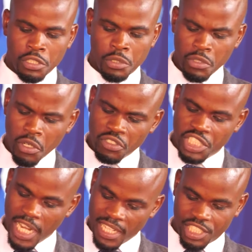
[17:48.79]
Do not
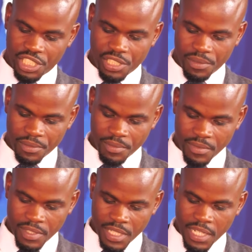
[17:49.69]
judge
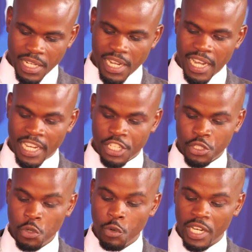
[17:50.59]
and
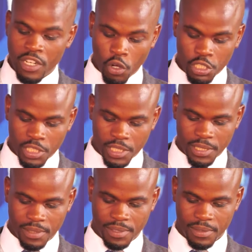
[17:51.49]
you will not
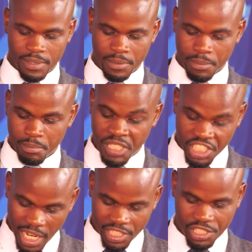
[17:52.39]
be
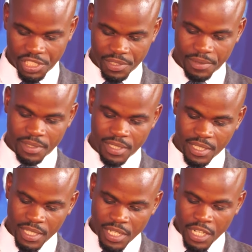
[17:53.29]
judged.
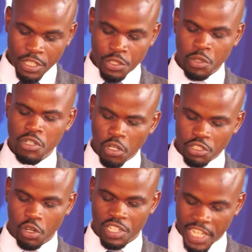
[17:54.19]
Do
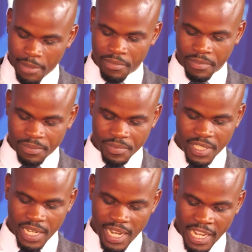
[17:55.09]
not condemn
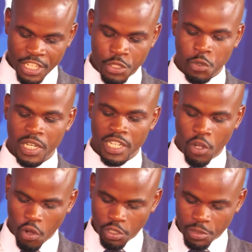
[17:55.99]
and you will
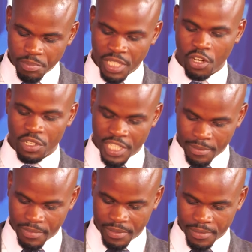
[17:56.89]
not be
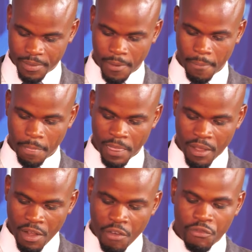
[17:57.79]
condemned.
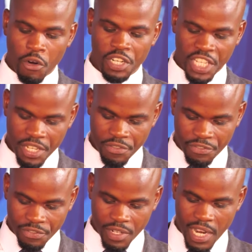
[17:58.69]
Forgive
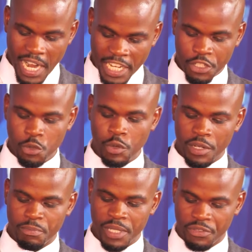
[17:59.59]
and you
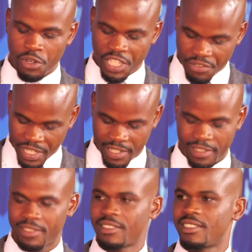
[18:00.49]
will be forgiven.